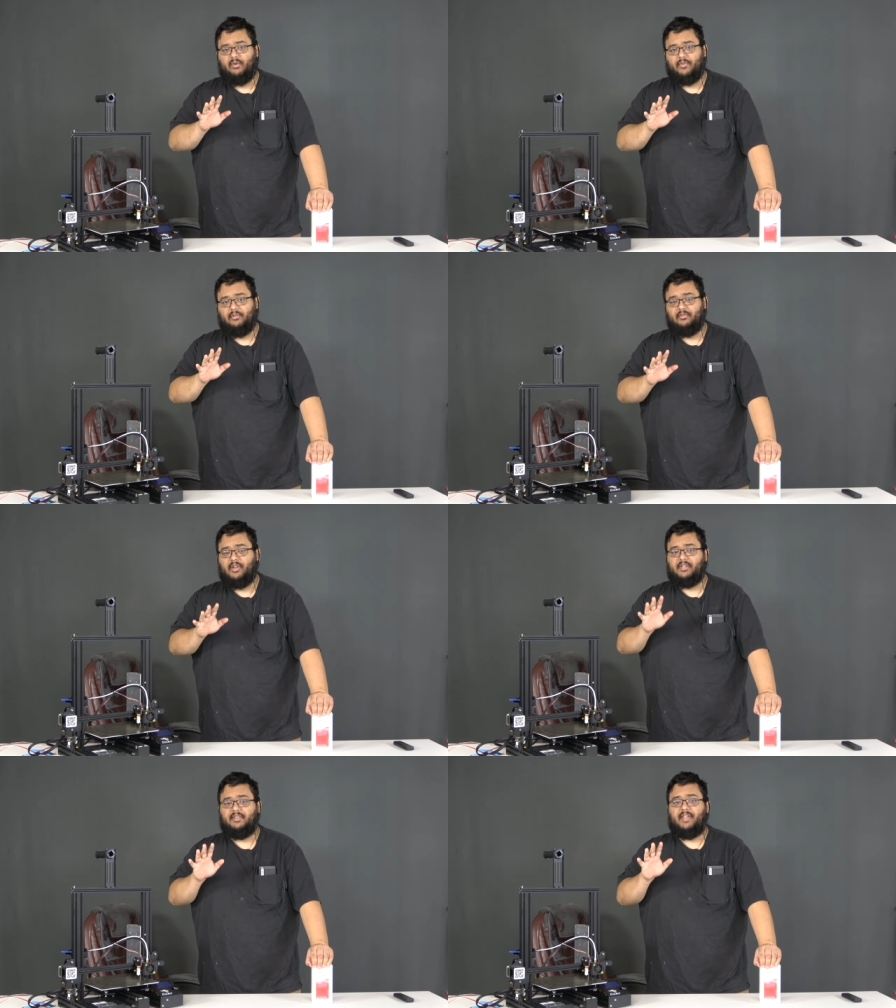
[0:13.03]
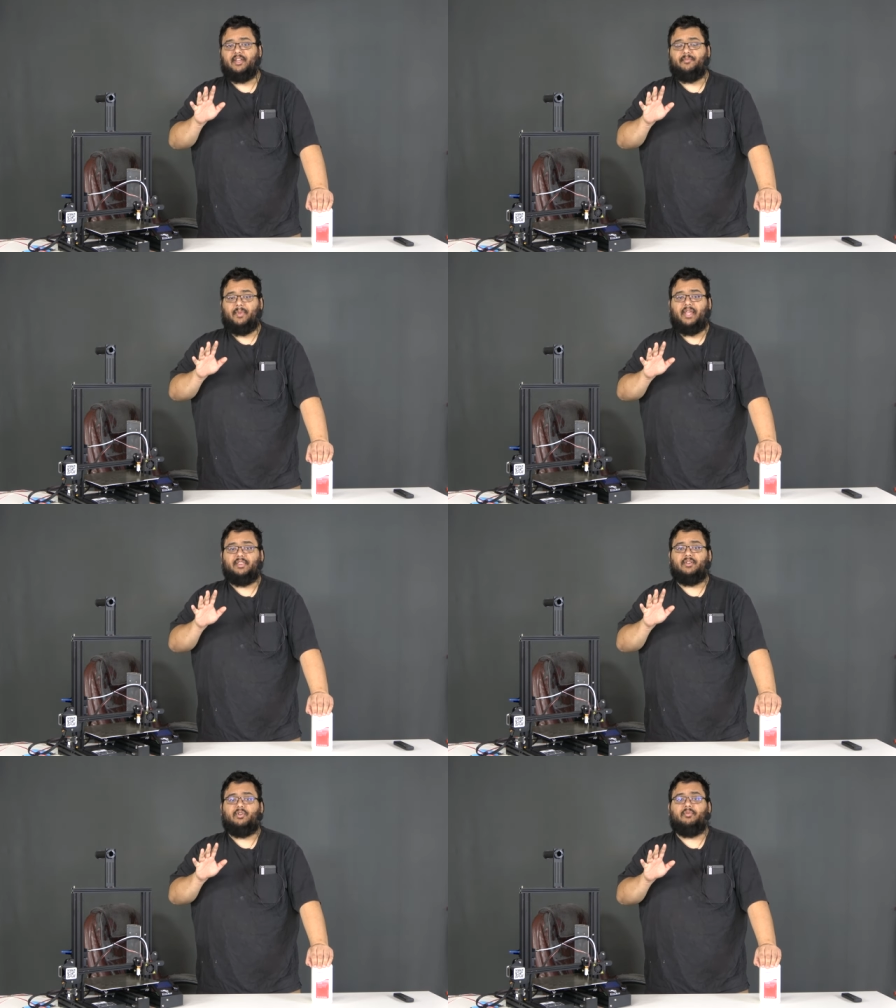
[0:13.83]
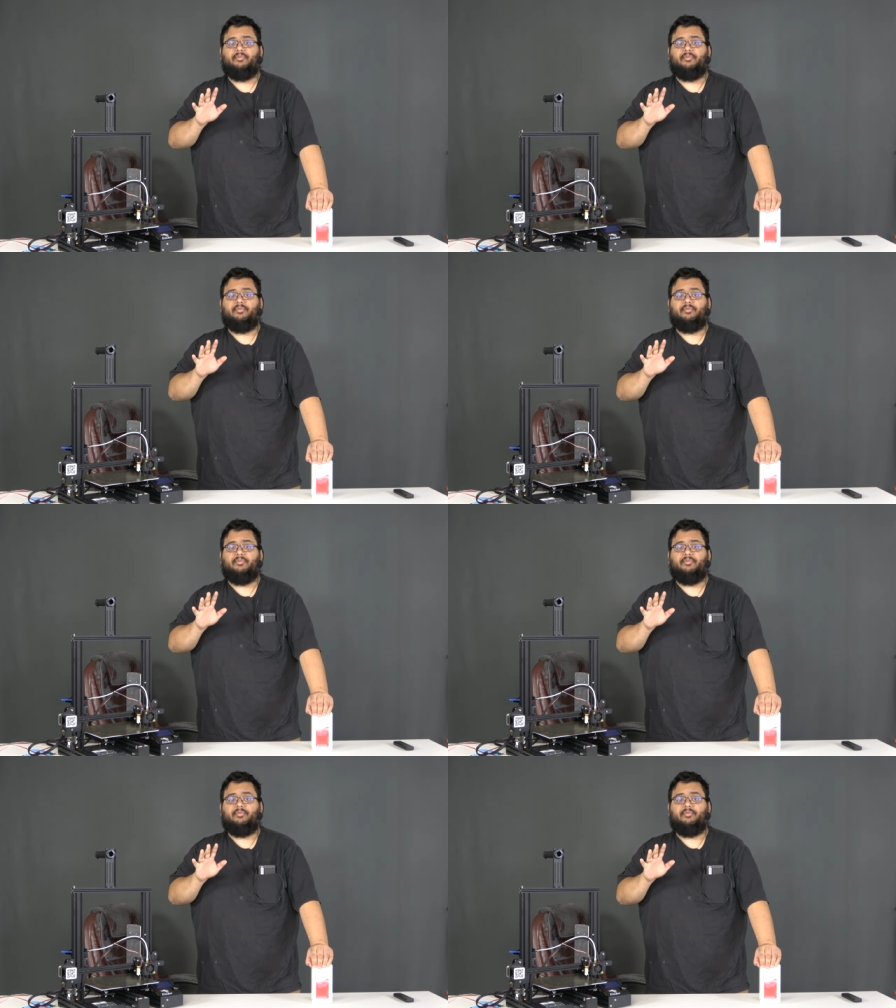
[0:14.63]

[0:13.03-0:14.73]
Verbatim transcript: overlooked that can make the whole